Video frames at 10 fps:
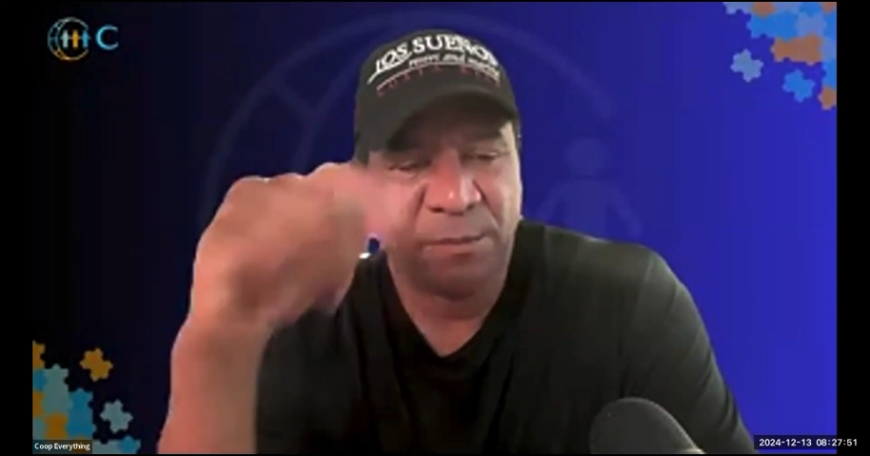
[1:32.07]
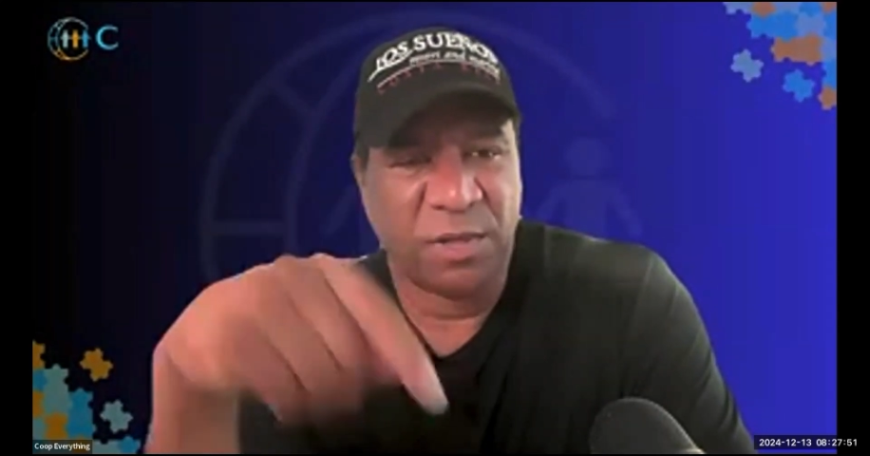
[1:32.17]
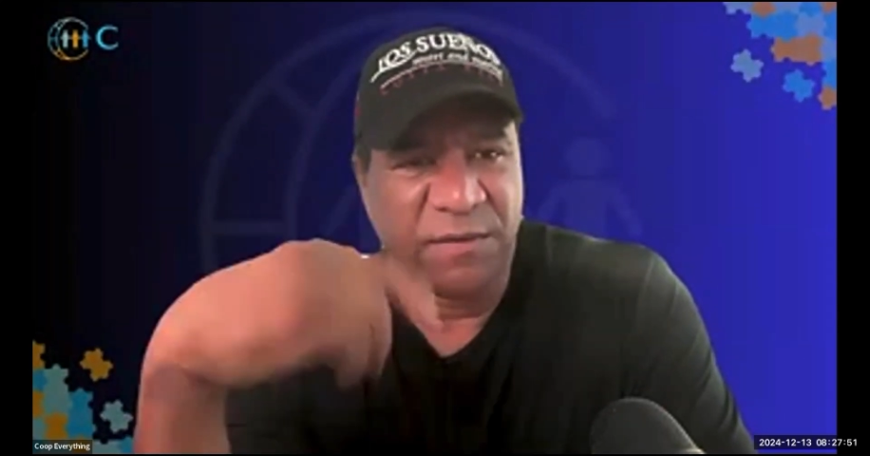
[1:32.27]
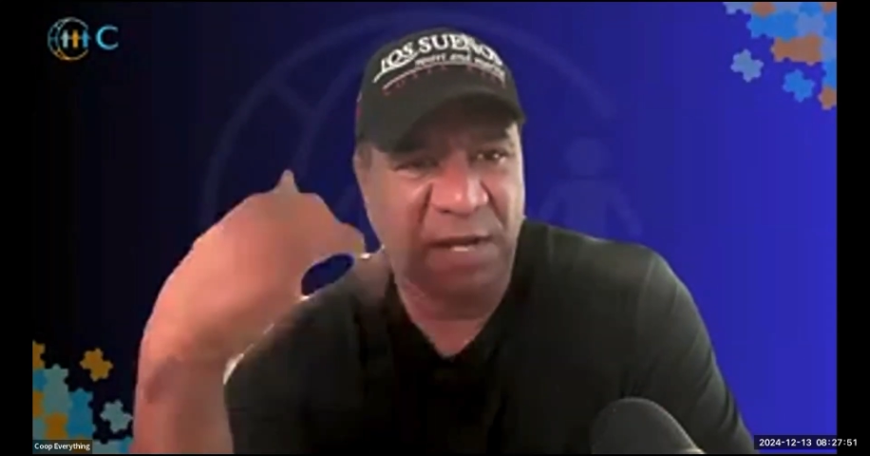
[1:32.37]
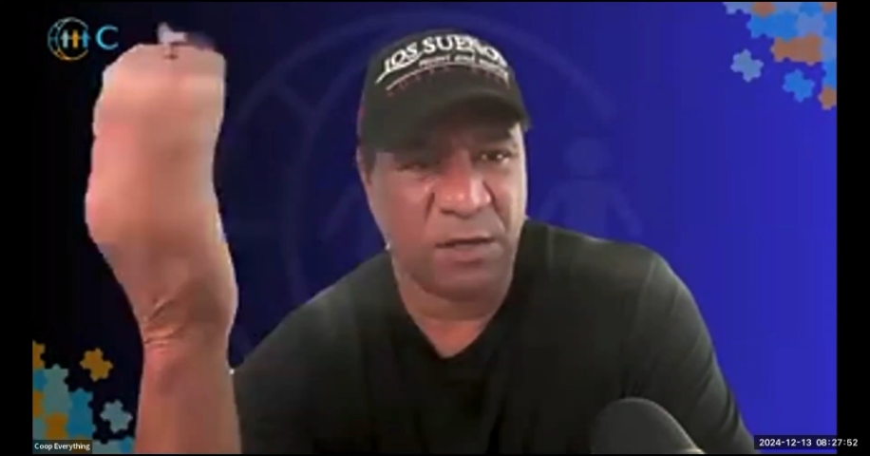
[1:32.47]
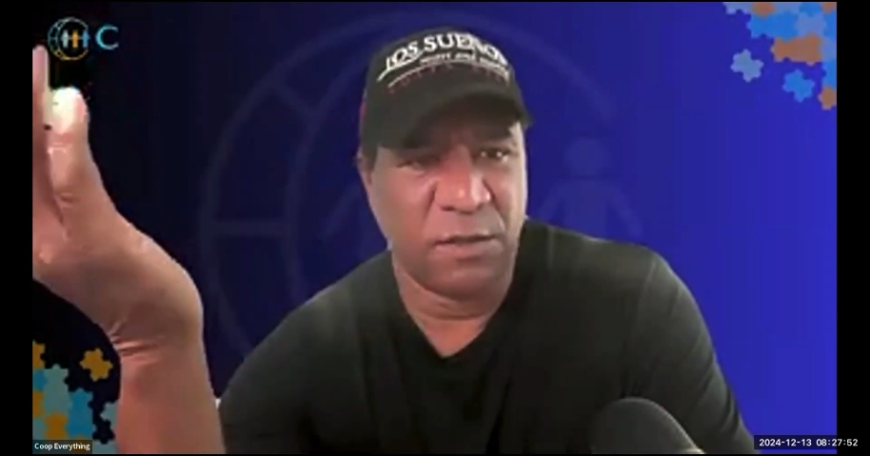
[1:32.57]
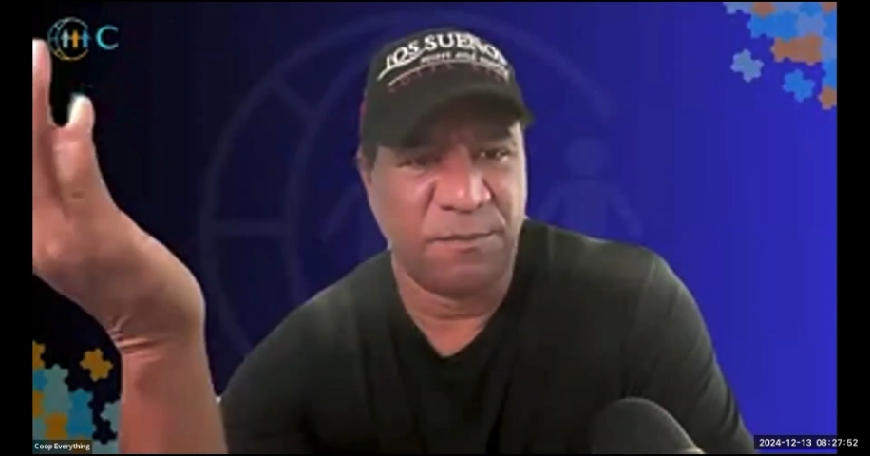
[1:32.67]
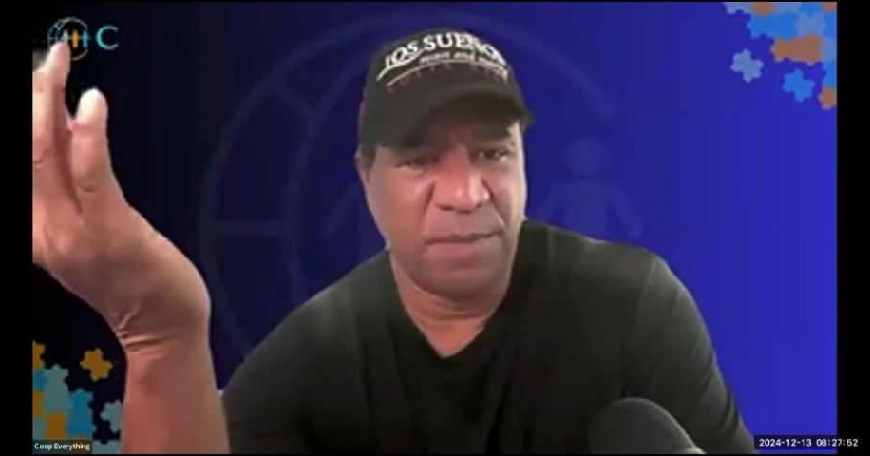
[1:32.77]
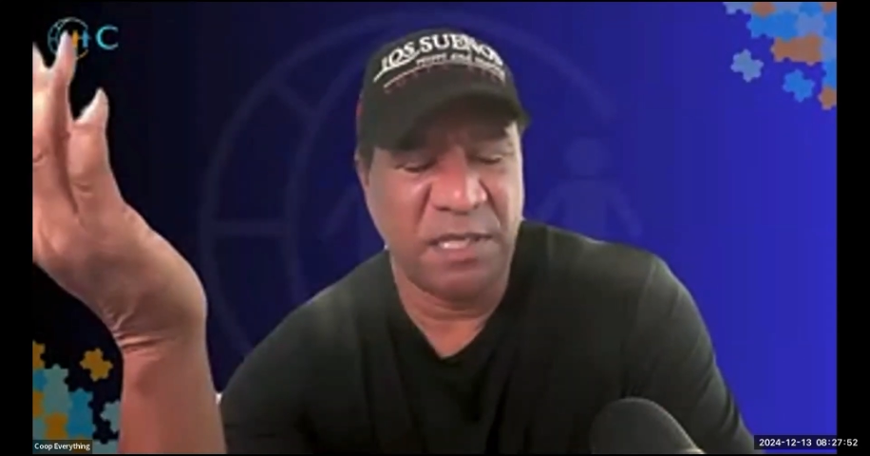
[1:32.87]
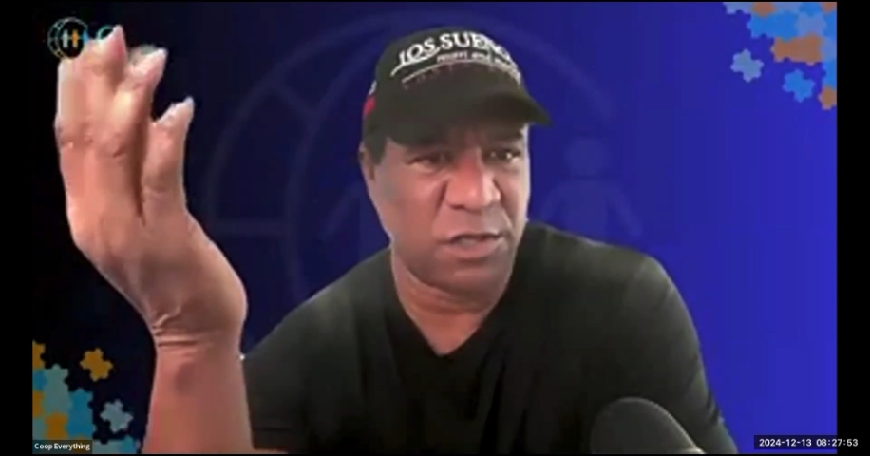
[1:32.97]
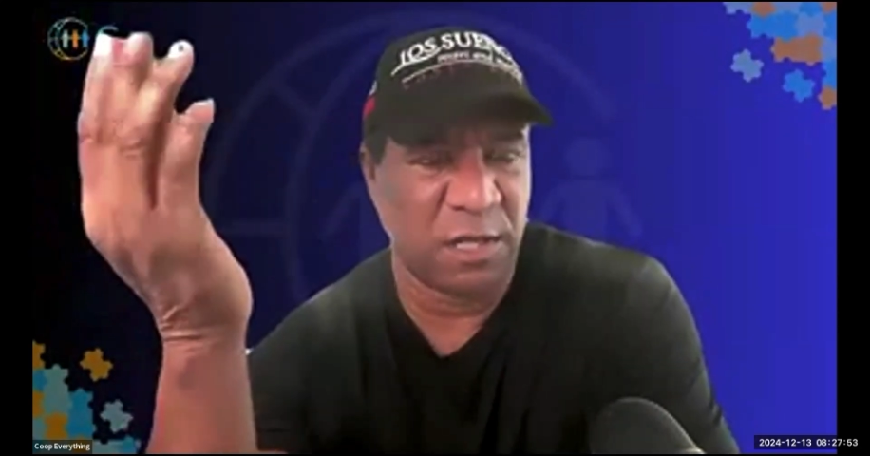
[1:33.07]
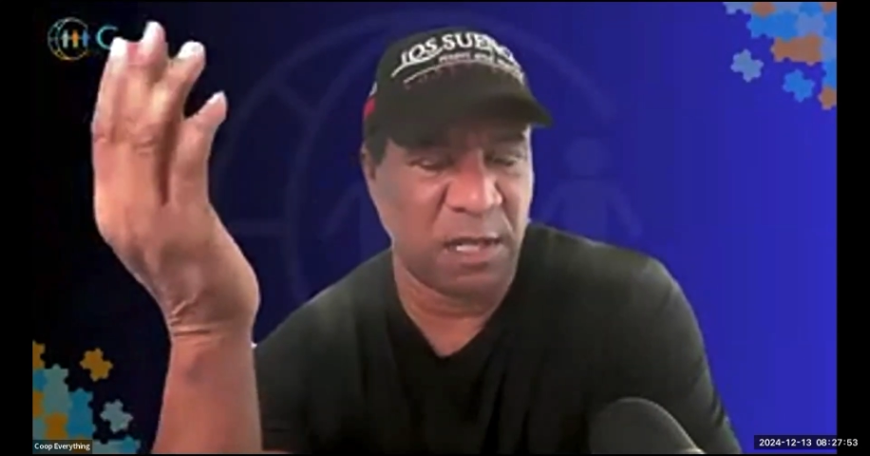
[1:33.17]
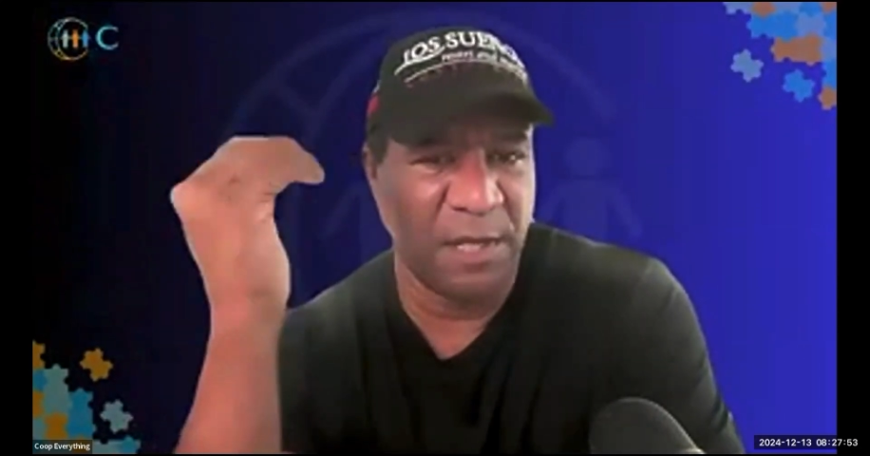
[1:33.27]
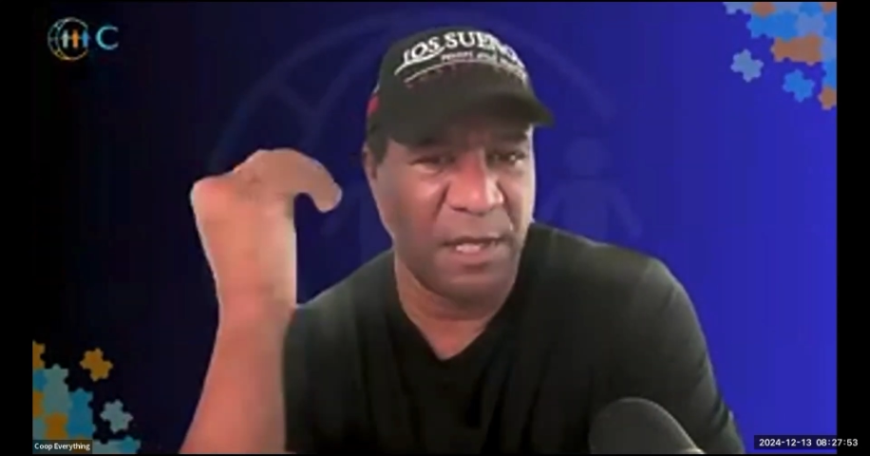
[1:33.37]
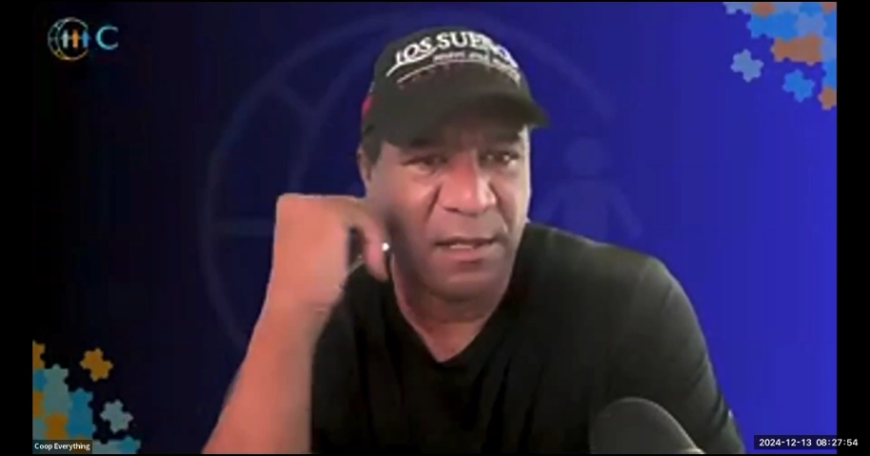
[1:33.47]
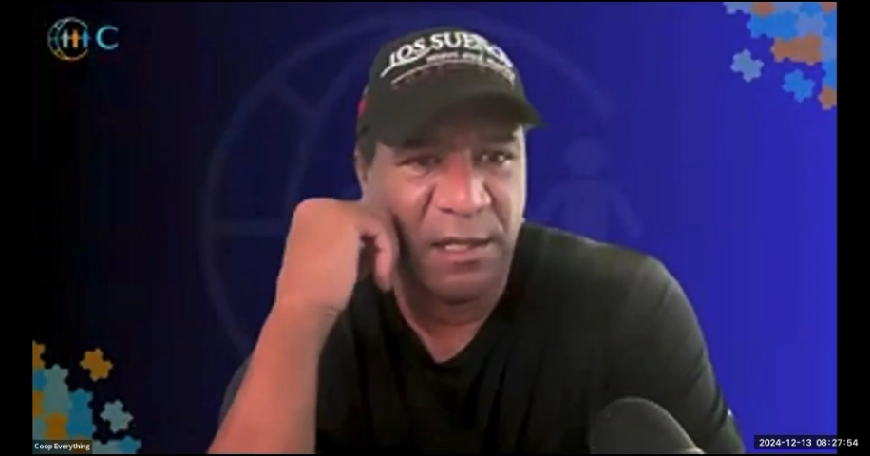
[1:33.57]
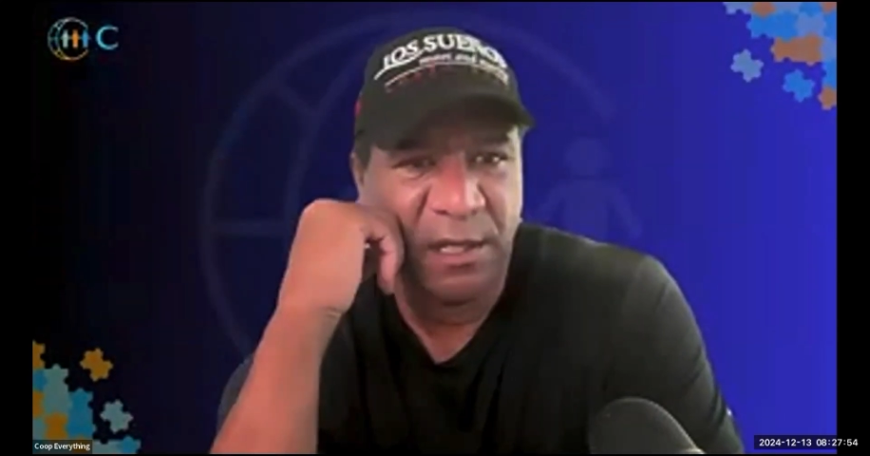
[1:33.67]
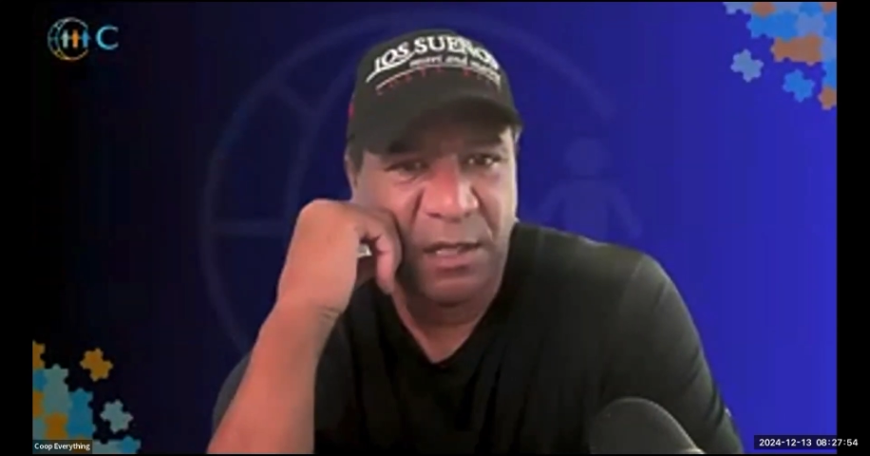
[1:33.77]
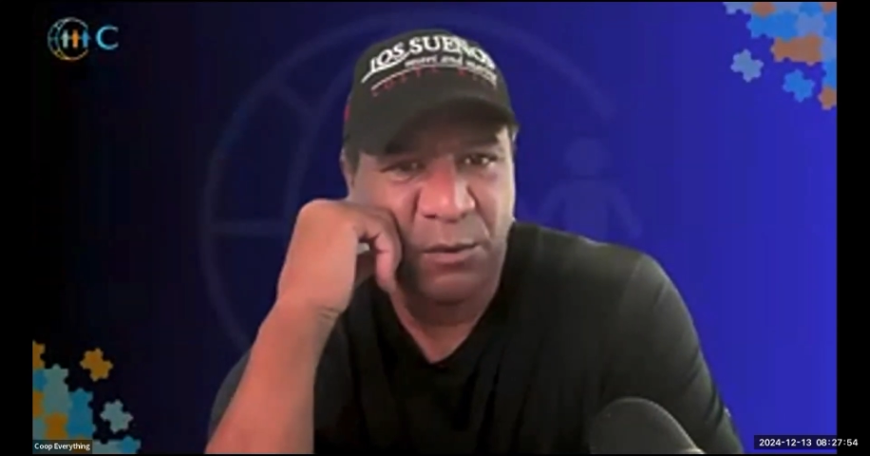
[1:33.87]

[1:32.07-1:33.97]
But if I go to British Columbia,